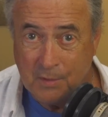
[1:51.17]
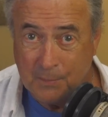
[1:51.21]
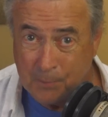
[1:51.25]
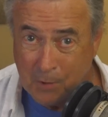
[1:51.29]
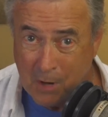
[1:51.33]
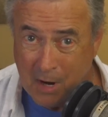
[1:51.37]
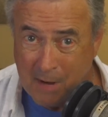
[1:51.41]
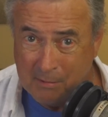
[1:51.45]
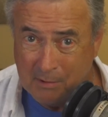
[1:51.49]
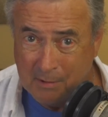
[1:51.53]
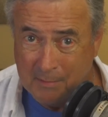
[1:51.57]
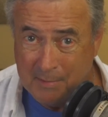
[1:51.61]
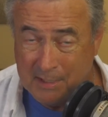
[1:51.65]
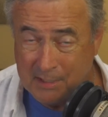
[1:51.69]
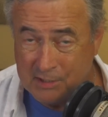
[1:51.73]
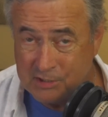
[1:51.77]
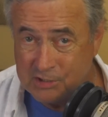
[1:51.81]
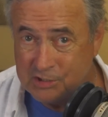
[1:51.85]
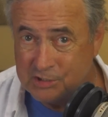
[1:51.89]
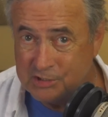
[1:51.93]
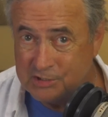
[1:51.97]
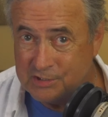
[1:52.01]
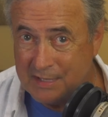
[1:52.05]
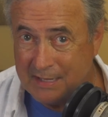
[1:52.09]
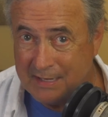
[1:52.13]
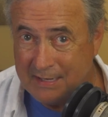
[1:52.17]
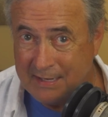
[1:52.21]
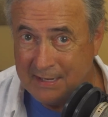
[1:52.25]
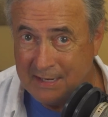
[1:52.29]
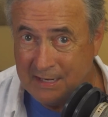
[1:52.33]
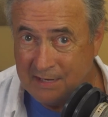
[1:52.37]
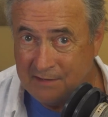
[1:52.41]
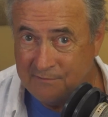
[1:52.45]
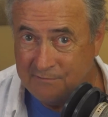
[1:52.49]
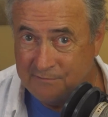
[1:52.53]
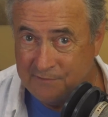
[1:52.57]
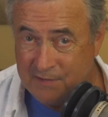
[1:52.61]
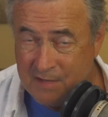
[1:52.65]
The problem is that in
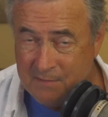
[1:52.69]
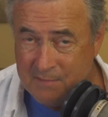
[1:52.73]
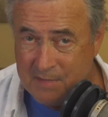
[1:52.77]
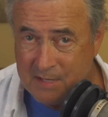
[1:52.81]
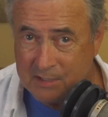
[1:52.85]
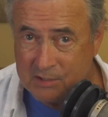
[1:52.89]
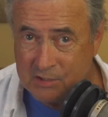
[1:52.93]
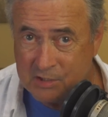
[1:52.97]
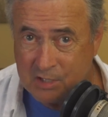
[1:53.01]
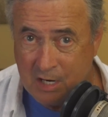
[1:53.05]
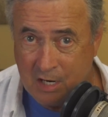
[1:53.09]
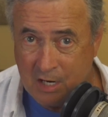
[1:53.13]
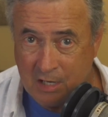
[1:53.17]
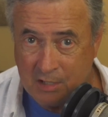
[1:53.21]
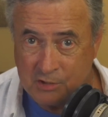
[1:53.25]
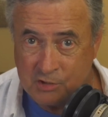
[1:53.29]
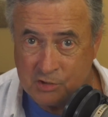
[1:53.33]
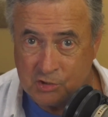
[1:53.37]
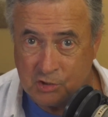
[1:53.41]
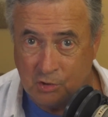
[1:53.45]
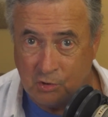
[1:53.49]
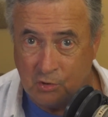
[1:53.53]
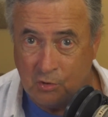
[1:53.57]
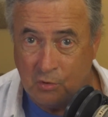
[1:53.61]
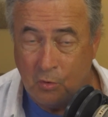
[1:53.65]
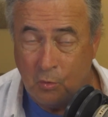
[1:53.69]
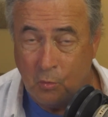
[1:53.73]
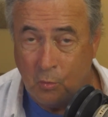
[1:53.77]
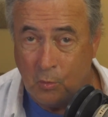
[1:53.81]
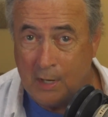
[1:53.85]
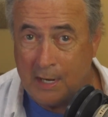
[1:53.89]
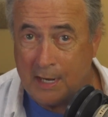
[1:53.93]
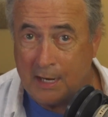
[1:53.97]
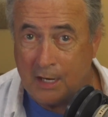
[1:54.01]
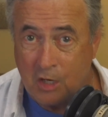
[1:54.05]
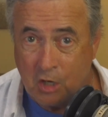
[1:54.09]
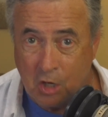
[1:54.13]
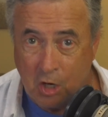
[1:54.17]
a vMix console, when
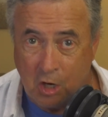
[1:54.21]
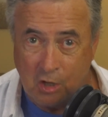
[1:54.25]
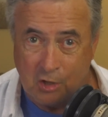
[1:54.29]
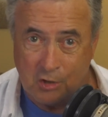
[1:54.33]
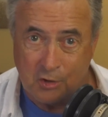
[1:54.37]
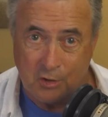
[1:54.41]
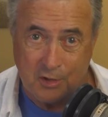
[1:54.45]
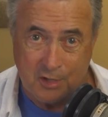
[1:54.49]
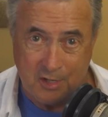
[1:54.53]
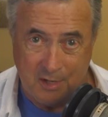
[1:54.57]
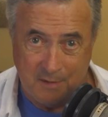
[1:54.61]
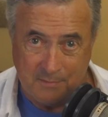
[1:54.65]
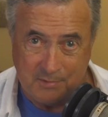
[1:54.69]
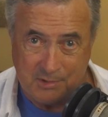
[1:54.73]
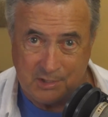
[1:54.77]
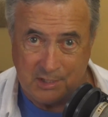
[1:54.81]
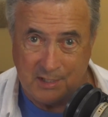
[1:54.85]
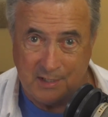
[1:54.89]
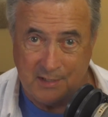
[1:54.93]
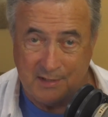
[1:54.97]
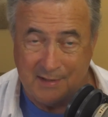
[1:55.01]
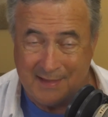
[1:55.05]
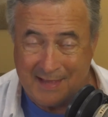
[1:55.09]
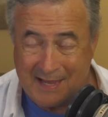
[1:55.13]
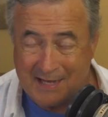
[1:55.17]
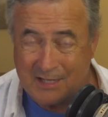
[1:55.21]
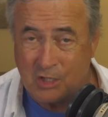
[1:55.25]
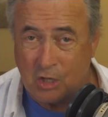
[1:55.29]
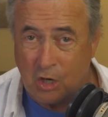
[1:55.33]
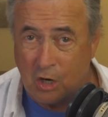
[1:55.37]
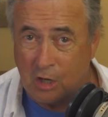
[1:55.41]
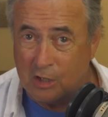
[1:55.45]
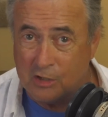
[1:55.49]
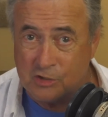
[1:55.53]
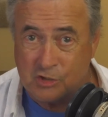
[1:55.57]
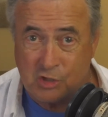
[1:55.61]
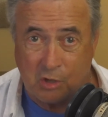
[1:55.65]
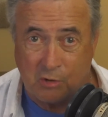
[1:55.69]
a caller comes in, that
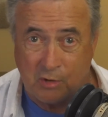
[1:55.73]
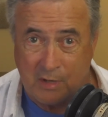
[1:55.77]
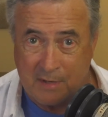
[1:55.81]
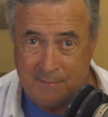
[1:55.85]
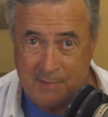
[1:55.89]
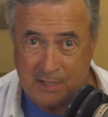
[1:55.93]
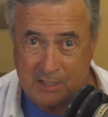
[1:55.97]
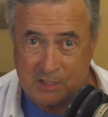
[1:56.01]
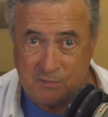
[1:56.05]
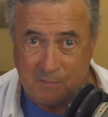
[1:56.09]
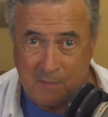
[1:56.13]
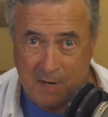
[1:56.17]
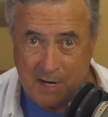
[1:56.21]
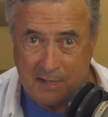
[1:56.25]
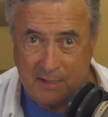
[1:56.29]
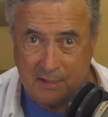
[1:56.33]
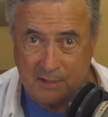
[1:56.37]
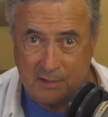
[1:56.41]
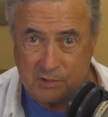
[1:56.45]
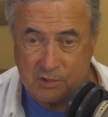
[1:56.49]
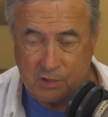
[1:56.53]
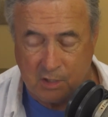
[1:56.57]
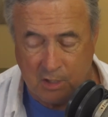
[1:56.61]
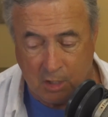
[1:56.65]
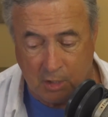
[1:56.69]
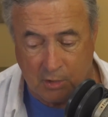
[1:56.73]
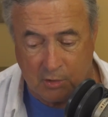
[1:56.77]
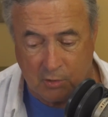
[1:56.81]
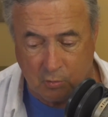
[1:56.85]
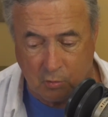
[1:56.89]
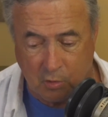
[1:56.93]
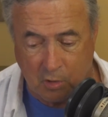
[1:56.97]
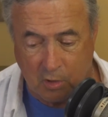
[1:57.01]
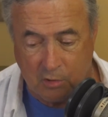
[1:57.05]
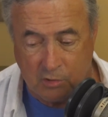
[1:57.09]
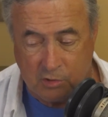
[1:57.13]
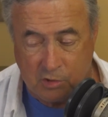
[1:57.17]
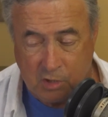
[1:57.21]
call is already mix minus. In other
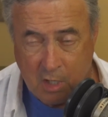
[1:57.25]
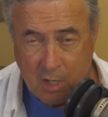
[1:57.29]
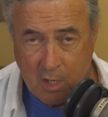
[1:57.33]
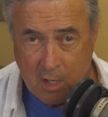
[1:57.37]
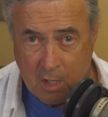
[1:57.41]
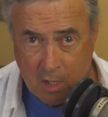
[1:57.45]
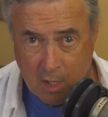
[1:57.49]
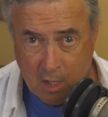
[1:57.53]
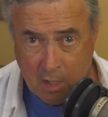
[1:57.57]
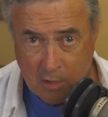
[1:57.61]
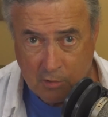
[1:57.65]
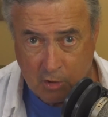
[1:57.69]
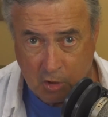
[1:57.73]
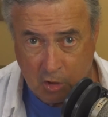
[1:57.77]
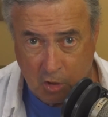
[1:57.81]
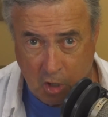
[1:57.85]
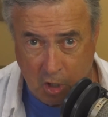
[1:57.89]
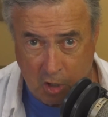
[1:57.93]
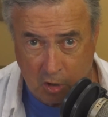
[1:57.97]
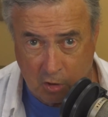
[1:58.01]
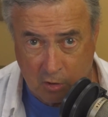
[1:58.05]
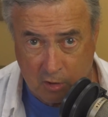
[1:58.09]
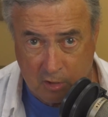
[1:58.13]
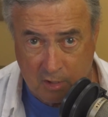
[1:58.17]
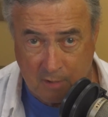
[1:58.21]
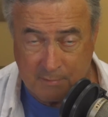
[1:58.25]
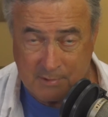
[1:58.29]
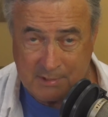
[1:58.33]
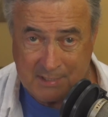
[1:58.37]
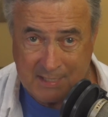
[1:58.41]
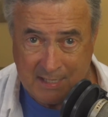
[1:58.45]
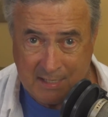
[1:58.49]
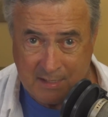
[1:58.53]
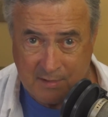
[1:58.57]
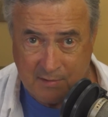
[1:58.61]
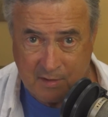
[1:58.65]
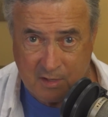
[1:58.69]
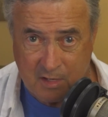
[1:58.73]
words, the caller comes
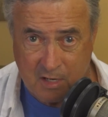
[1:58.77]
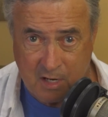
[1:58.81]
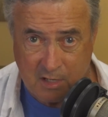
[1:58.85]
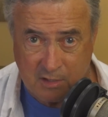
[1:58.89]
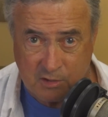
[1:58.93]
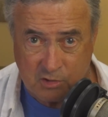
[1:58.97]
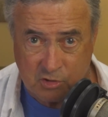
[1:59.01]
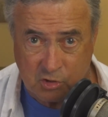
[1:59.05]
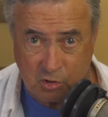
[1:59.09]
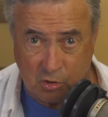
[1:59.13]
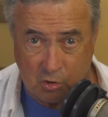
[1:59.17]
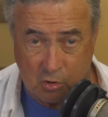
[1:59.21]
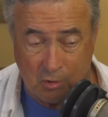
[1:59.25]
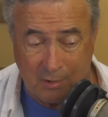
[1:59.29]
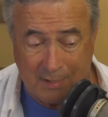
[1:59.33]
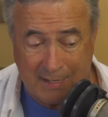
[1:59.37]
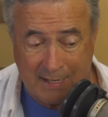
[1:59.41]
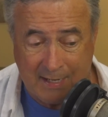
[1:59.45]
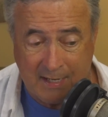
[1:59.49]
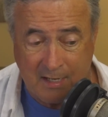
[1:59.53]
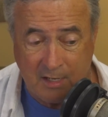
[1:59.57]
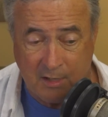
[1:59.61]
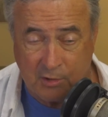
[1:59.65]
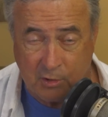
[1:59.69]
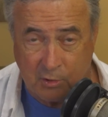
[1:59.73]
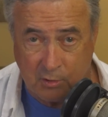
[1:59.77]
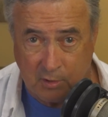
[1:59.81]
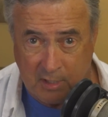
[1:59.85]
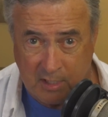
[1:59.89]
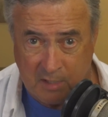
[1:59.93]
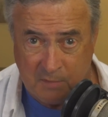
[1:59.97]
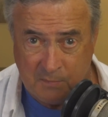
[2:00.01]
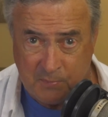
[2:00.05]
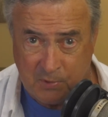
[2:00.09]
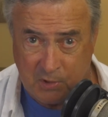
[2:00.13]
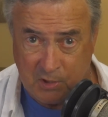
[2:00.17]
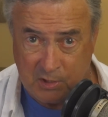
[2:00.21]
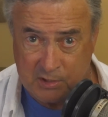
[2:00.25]
into the console, any other
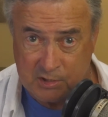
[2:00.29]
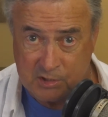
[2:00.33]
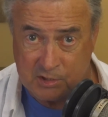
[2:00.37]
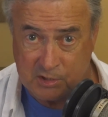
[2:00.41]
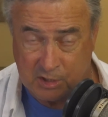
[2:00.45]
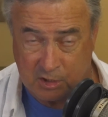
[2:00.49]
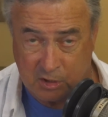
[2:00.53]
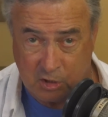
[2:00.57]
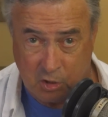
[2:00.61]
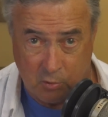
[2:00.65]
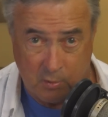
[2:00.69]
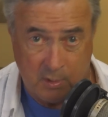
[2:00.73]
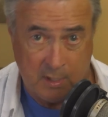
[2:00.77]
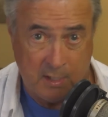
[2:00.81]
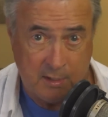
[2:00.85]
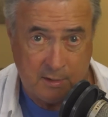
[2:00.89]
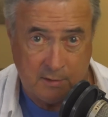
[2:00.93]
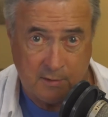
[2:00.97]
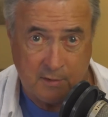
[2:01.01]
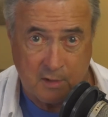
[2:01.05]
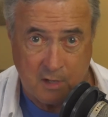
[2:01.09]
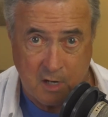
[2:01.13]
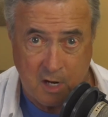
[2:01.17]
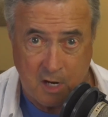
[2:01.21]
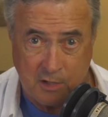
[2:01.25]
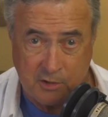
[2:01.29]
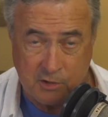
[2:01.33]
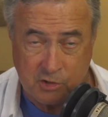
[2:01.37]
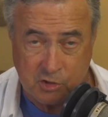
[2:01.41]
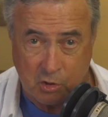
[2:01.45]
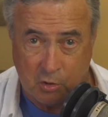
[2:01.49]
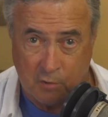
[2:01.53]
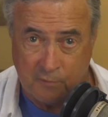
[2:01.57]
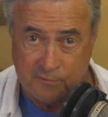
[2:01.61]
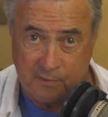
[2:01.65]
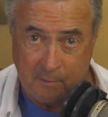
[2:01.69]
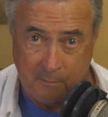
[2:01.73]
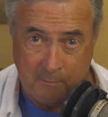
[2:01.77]
inputs that go into the
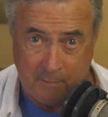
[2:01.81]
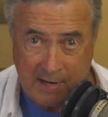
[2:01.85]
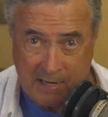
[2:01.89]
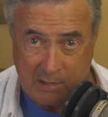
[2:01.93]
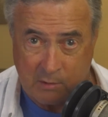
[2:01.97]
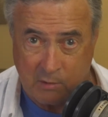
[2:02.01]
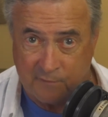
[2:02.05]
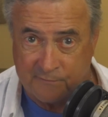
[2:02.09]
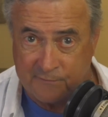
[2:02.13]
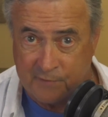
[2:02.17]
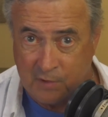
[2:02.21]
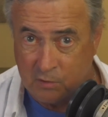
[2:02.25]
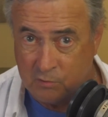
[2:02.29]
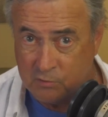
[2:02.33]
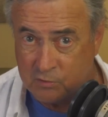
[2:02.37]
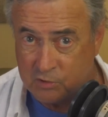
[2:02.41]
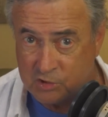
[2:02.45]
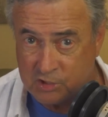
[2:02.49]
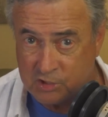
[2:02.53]
console from microphones,